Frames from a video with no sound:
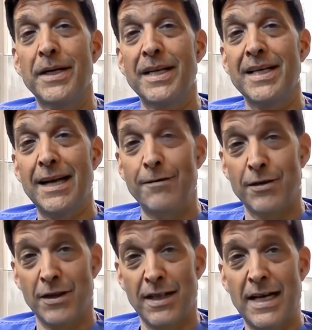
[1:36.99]
but
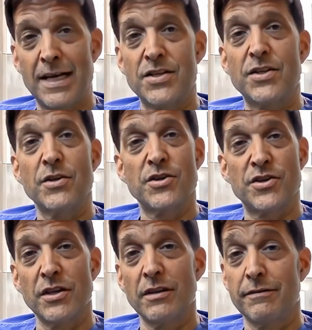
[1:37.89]
nevertheless, there's
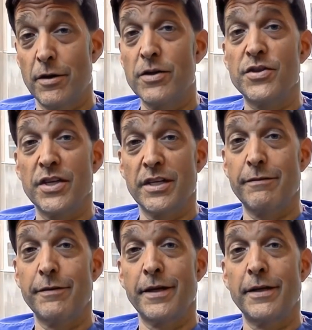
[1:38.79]
still a very
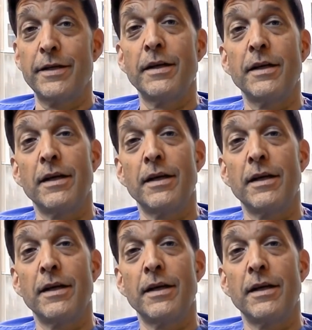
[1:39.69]
significant